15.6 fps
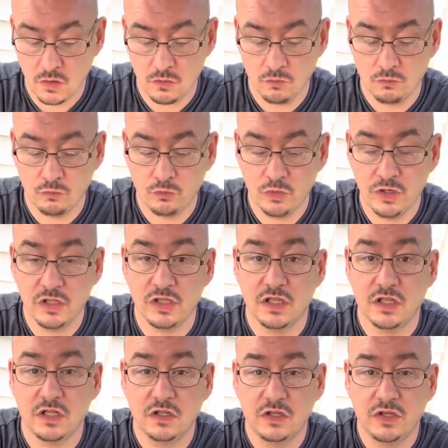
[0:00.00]
really
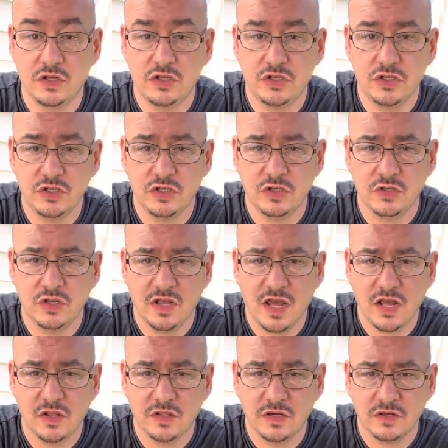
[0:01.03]
good
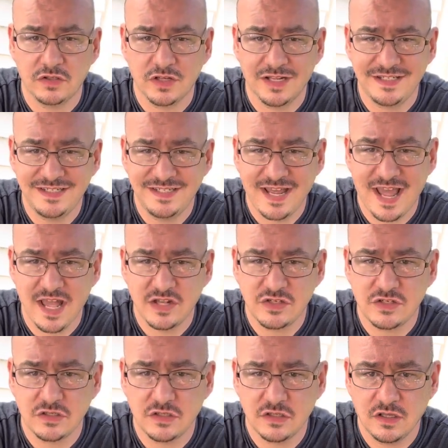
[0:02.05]
how they're attached.